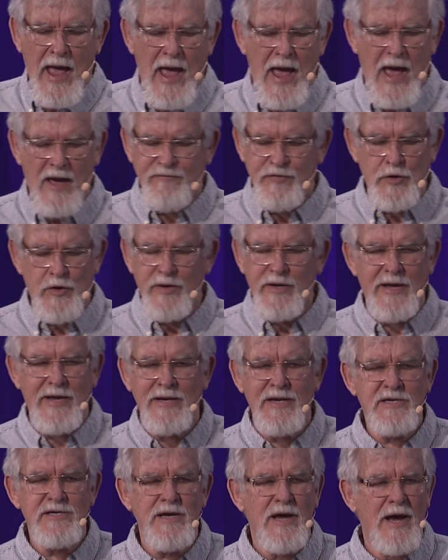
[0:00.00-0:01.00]
Have you at
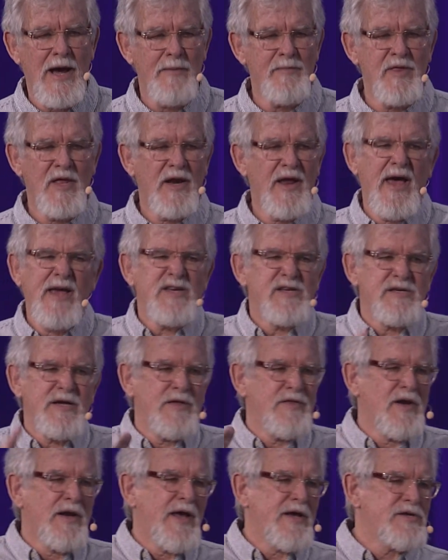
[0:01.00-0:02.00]
any time in the last, say,
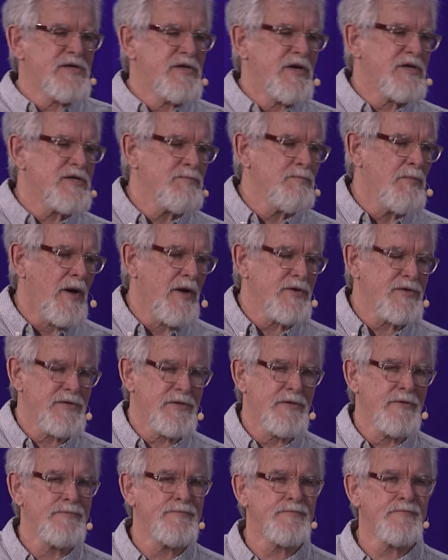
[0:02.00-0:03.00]
the last six months,
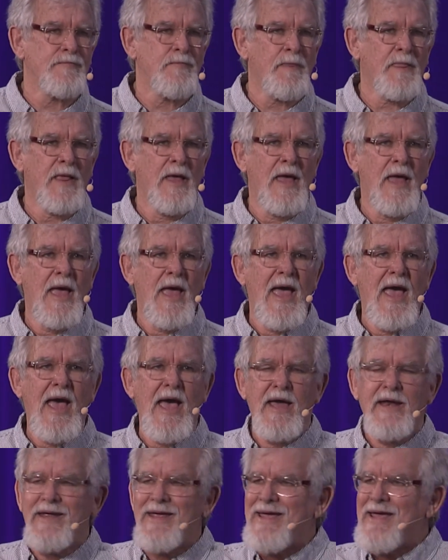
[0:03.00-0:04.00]

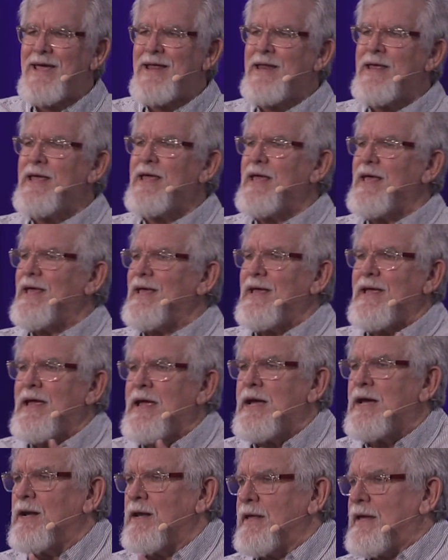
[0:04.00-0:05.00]
had any
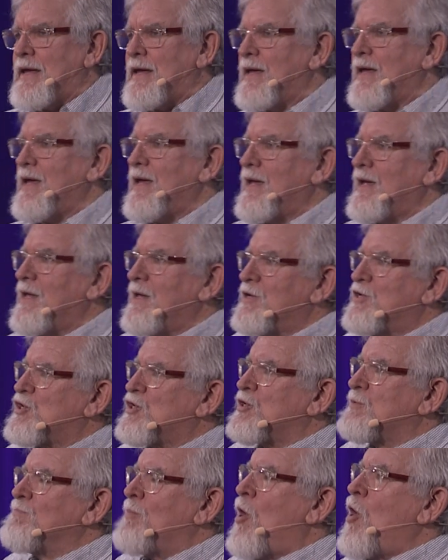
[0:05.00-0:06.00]
inkling,
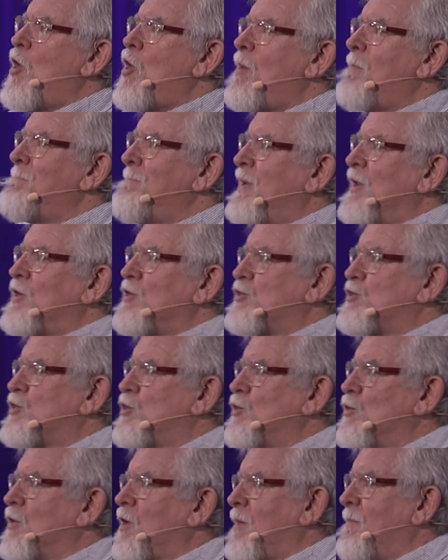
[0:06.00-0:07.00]
small,
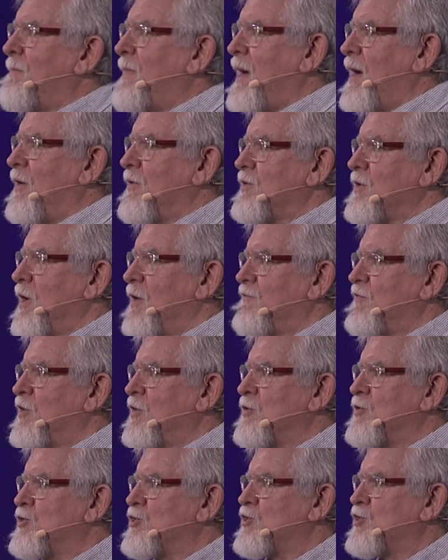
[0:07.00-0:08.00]
minuscule amount of
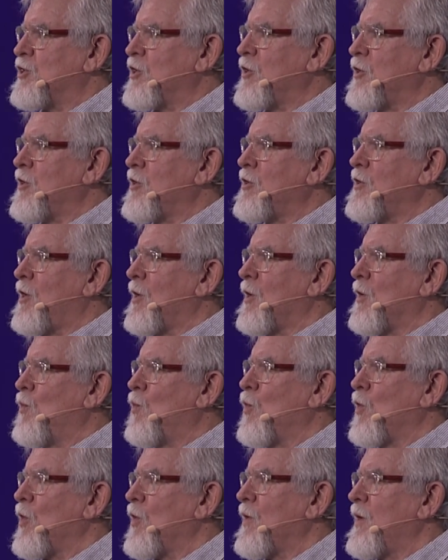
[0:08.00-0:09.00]
concern or
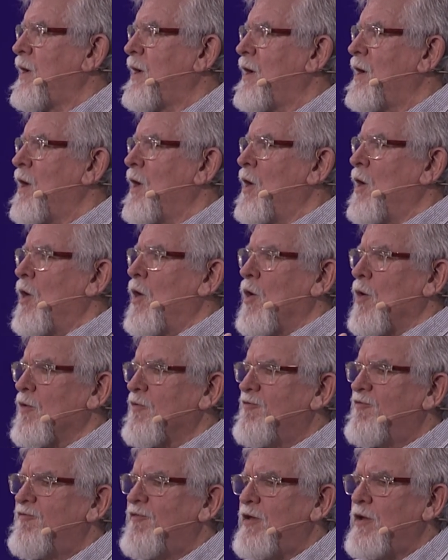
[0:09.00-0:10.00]
worry or
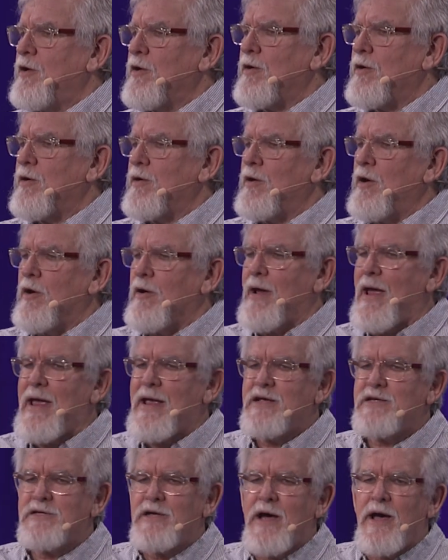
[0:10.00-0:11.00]
fear or
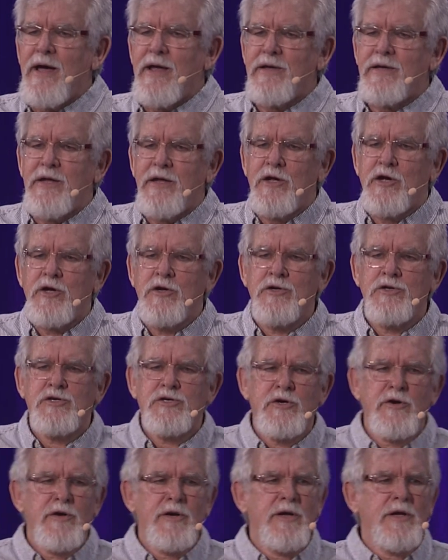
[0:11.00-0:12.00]
anxiety
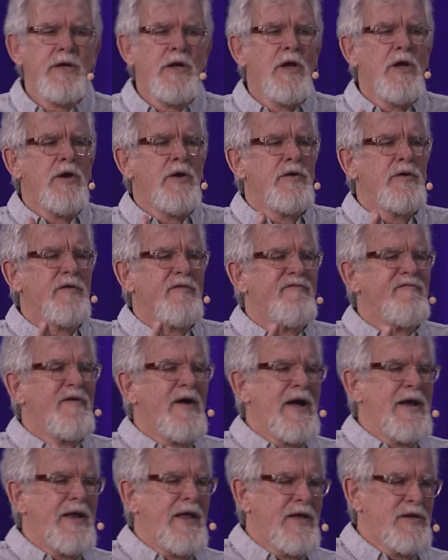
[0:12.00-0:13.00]
concerning your
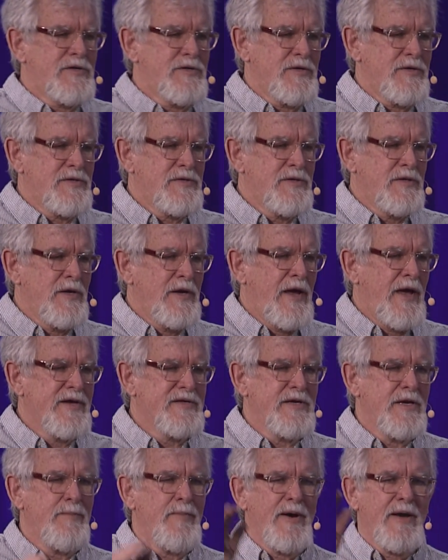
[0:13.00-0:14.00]
finances? Has
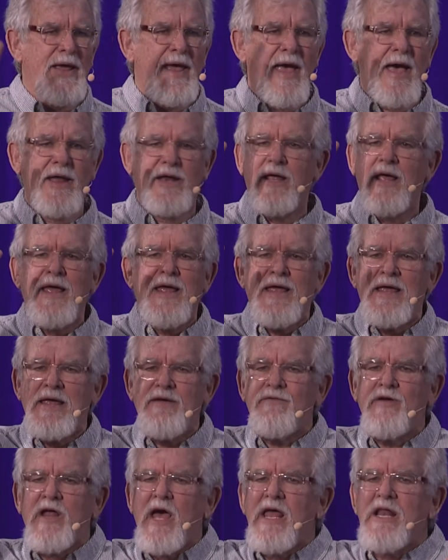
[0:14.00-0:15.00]
anybody had
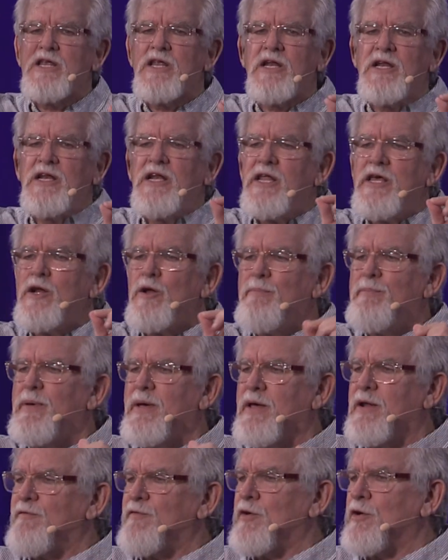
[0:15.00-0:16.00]
even a little
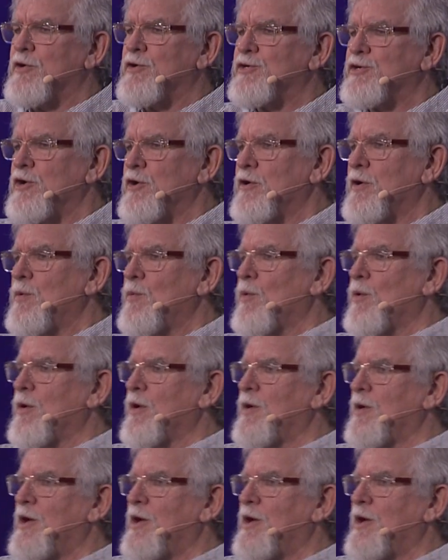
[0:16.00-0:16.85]
bit of concern or worry?